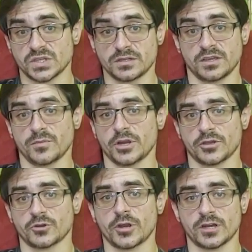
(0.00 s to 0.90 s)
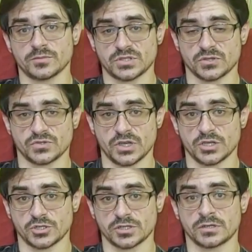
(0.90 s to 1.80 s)
and the American Kratom
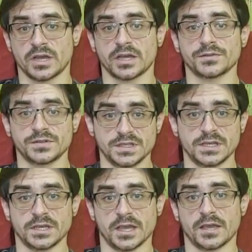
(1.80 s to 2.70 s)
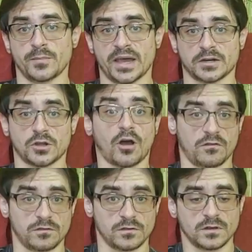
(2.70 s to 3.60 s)
Association, and the DEA backed off,